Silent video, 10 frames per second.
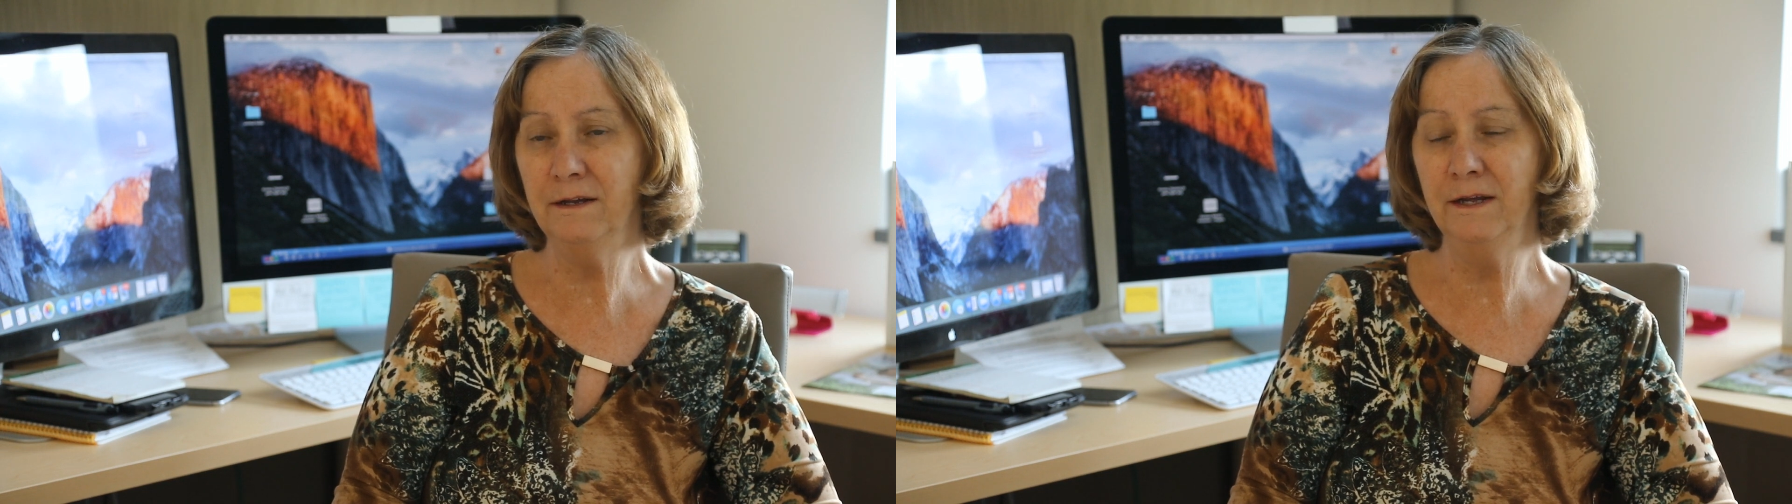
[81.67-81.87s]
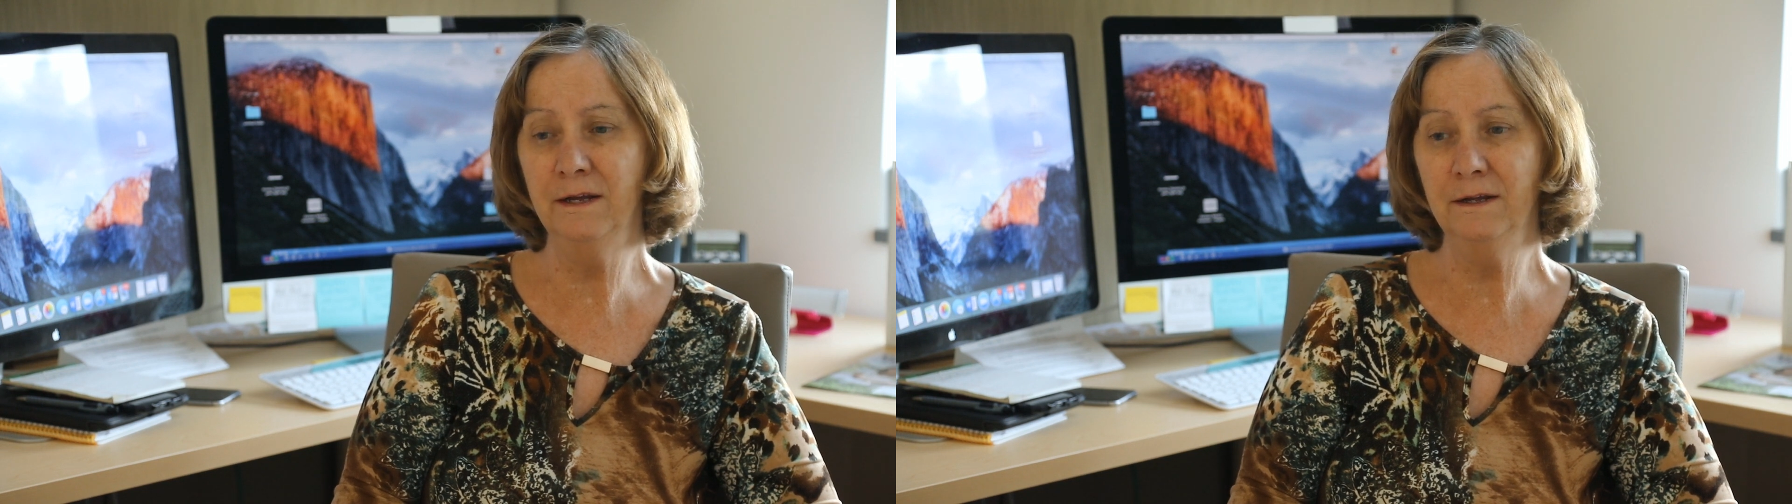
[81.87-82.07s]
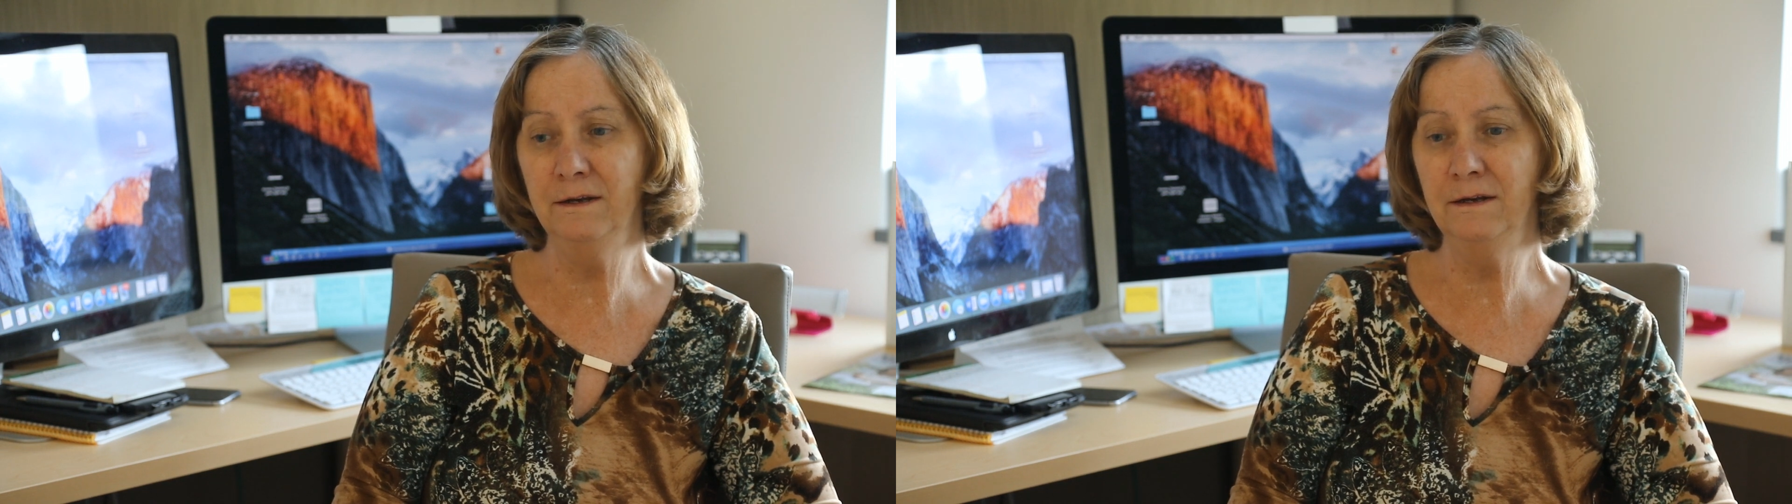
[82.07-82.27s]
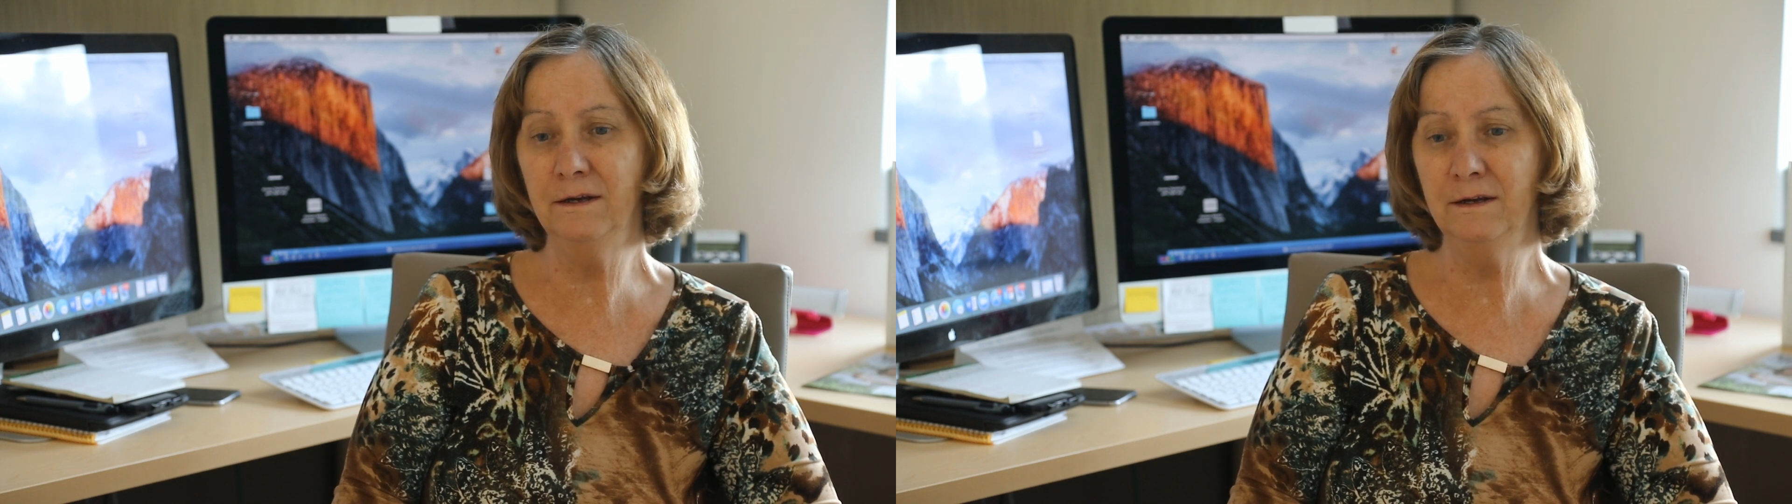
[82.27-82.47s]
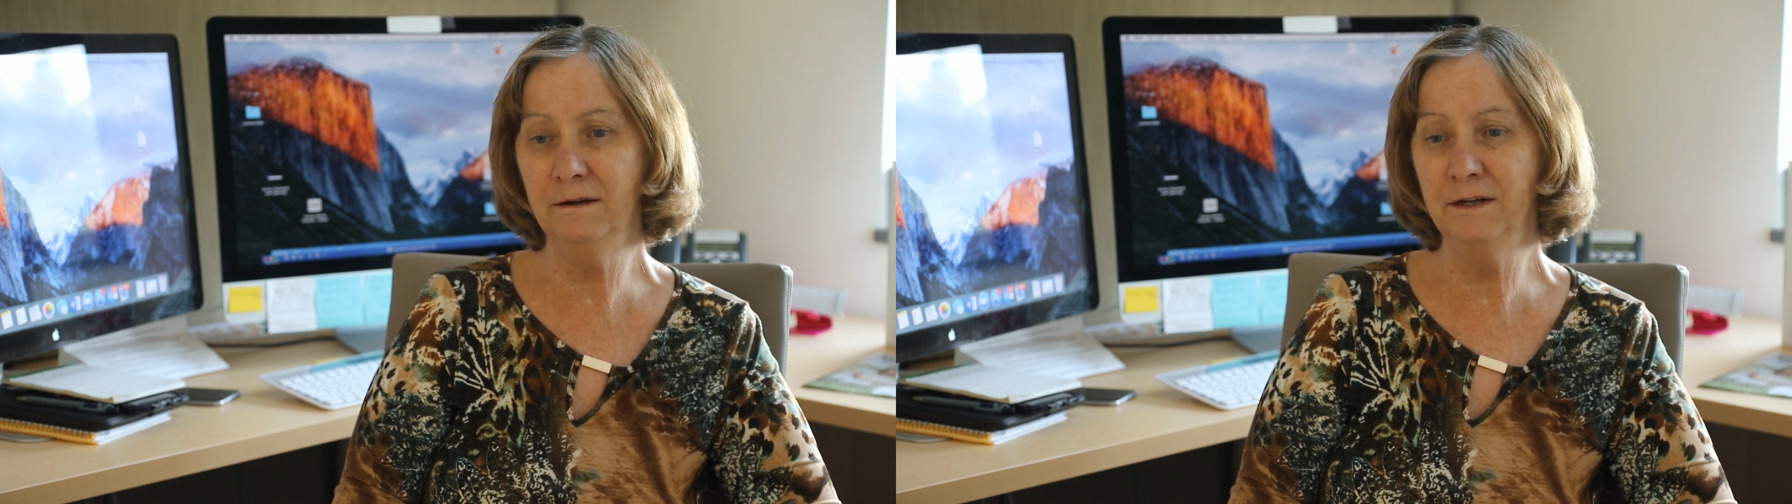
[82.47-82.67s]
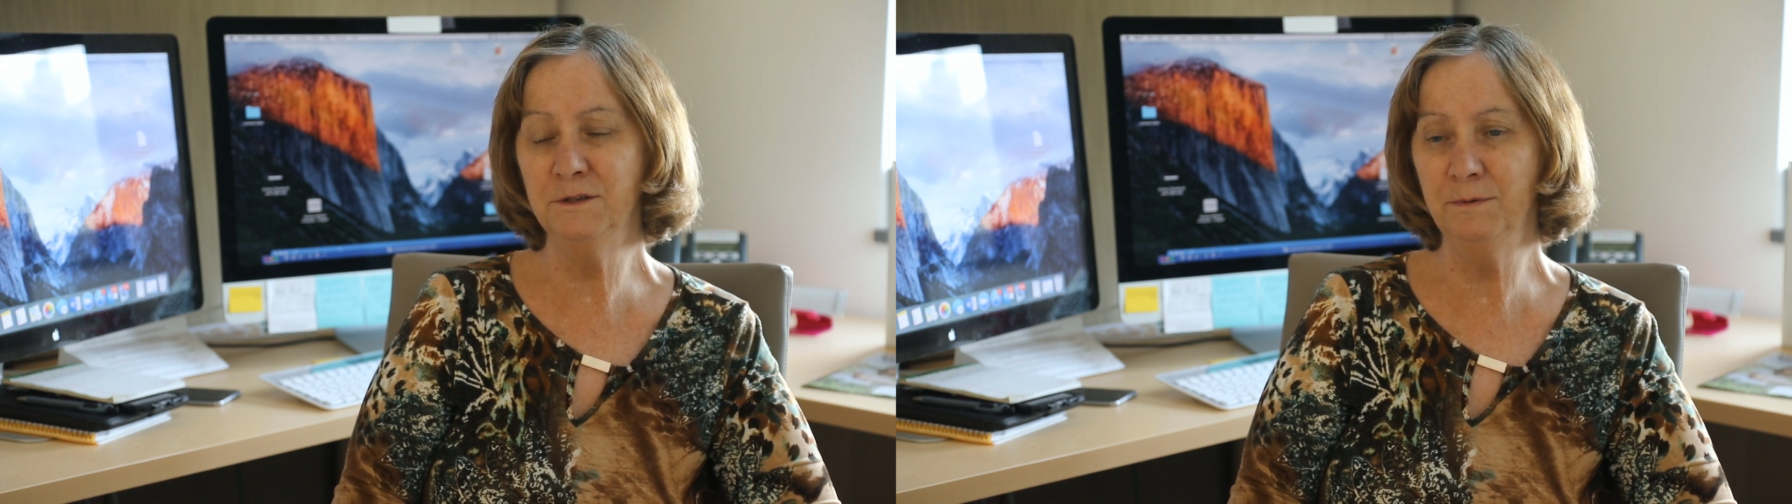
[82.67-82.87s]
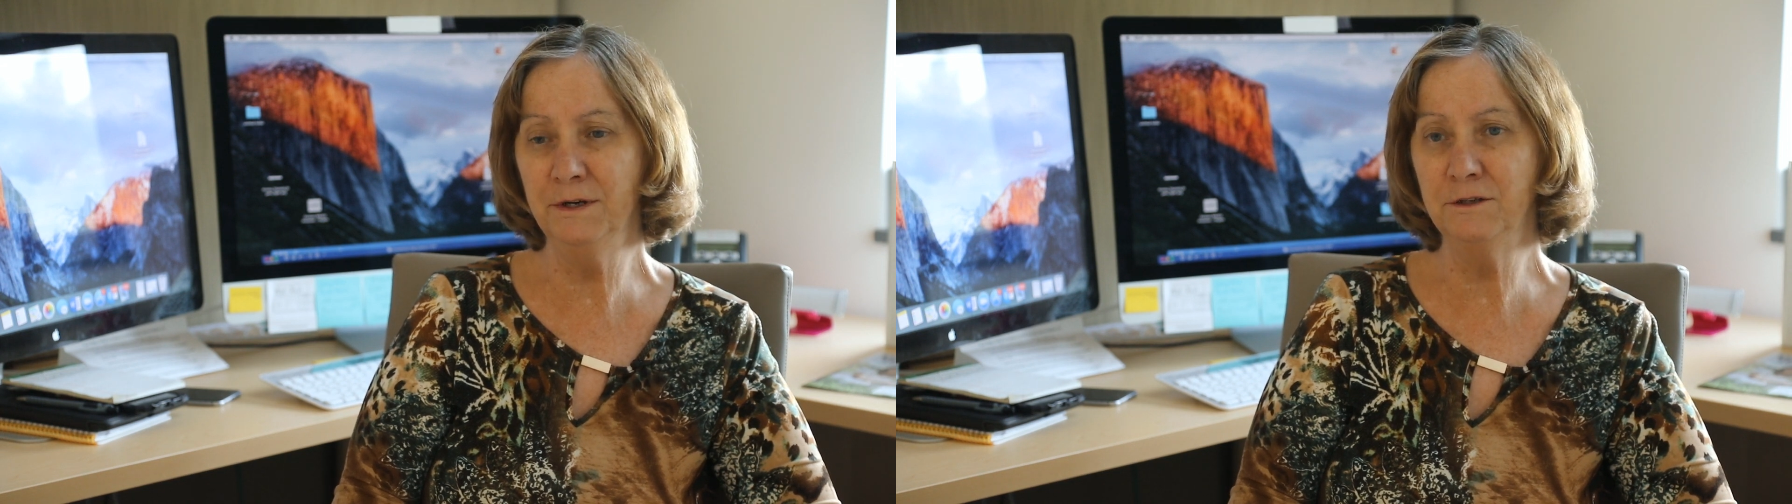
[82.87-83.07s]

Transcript: and uh, it's been